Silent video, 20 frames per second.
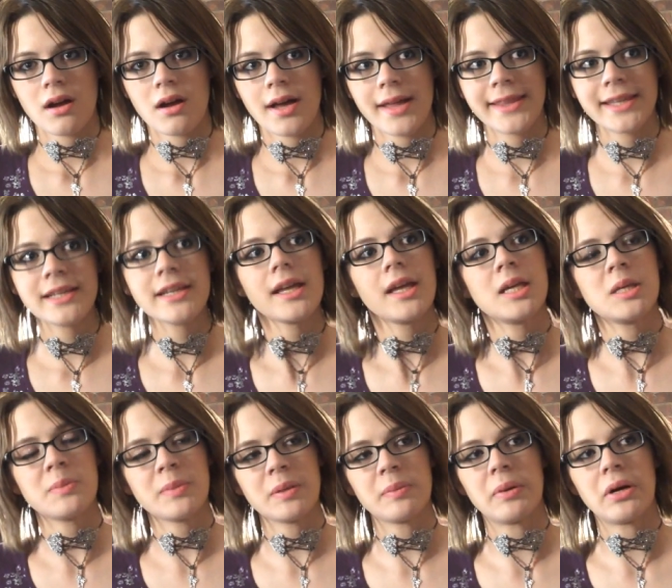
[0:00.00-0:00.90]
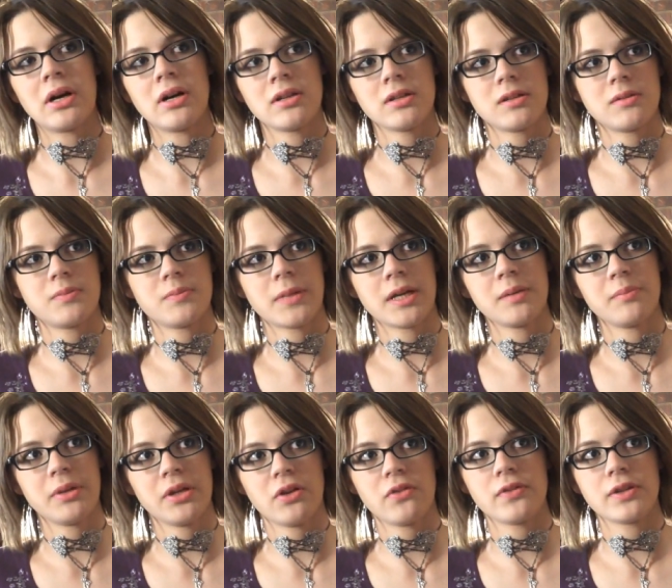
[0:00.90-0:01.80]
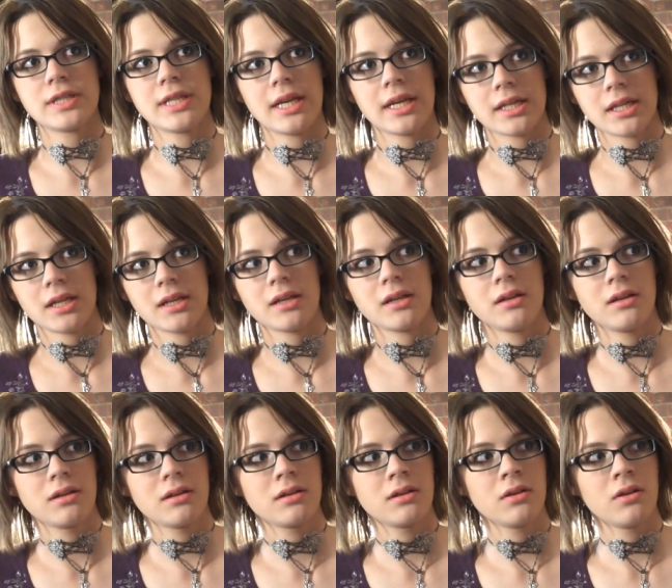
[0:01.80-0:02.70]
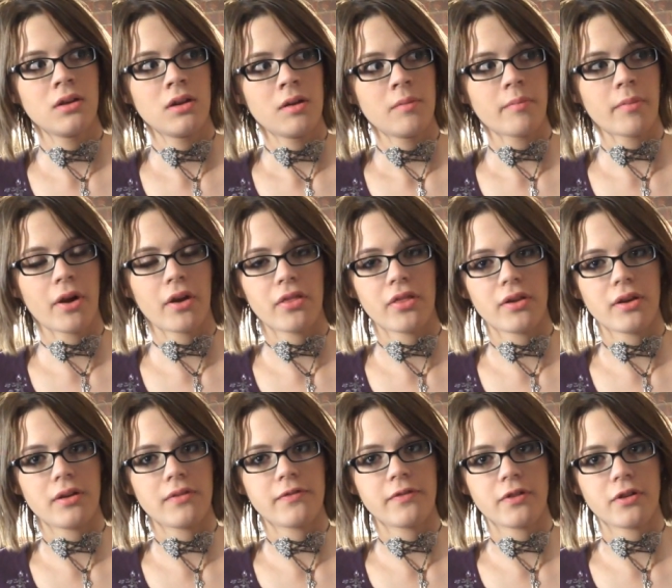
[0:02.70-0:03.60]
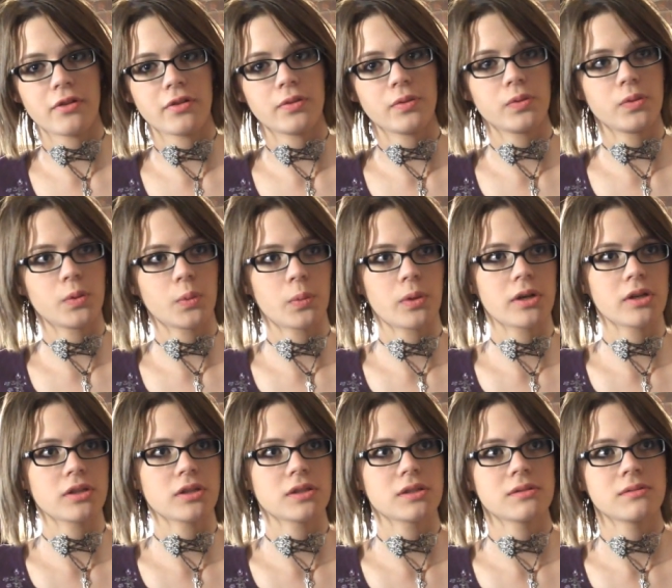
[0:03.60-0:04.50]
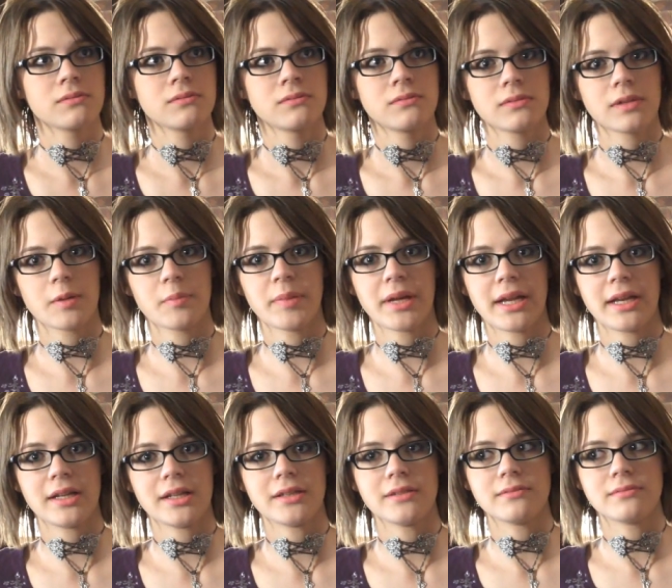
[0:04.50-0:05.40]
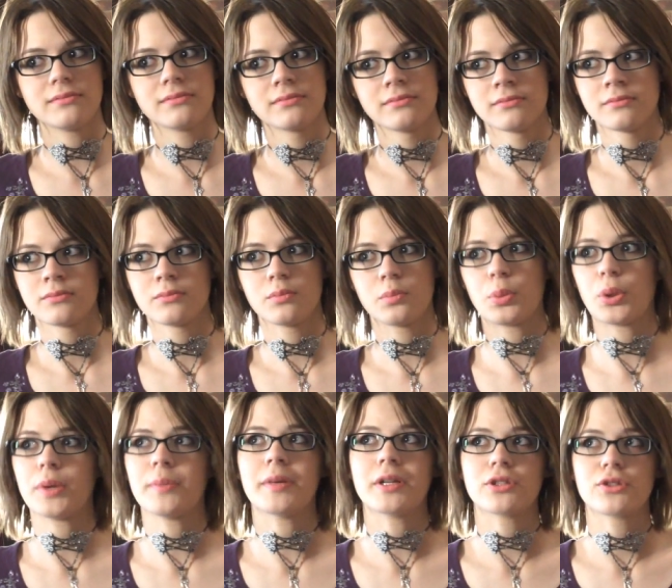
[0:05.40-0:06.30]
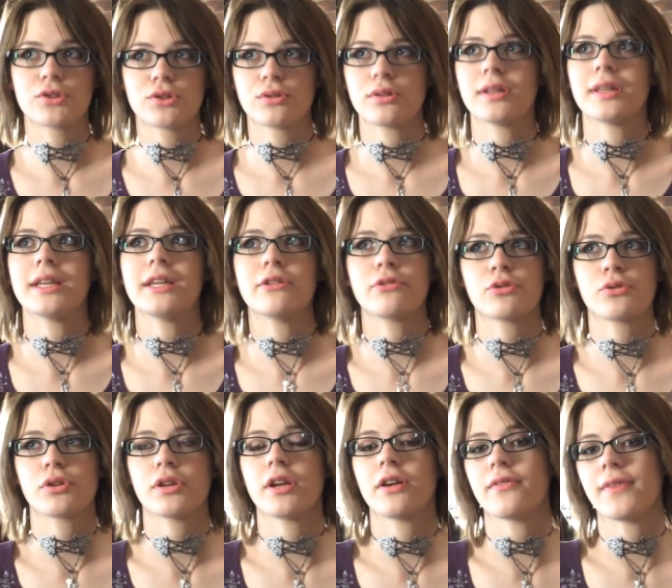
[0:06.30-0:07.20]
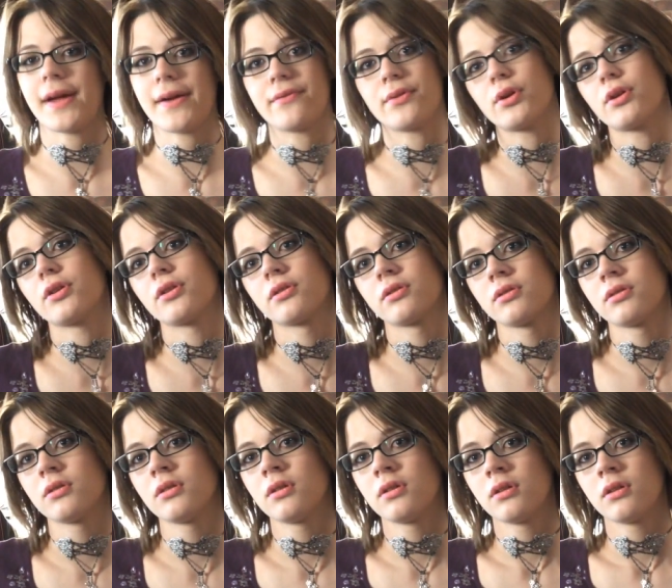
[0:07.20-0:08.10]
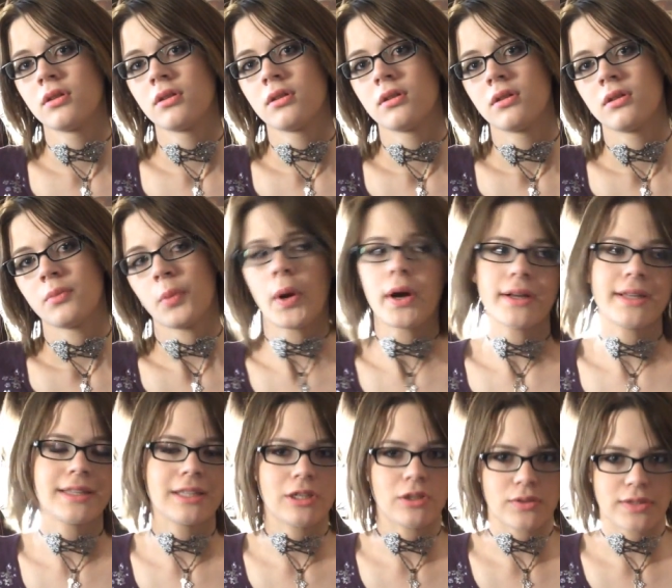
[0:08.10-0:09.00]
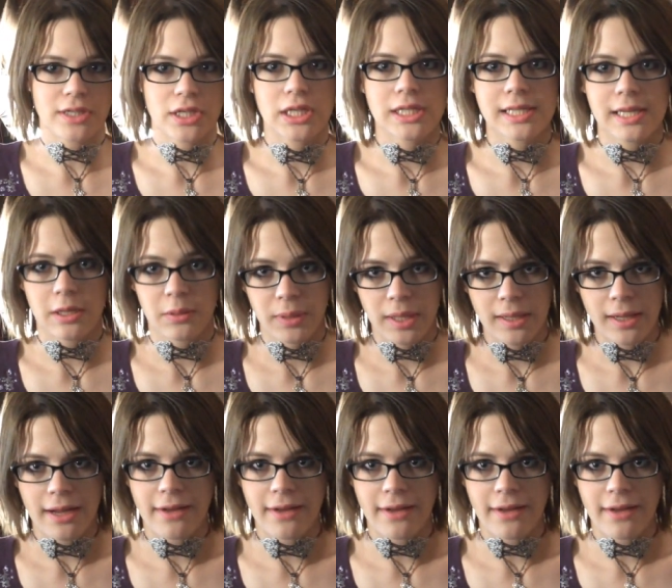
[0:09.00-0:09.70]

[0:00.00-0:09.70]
I think Amy Pond might be overtaking Martha for the worst companion pretty much in the history of ever. Well, in the new series anyway.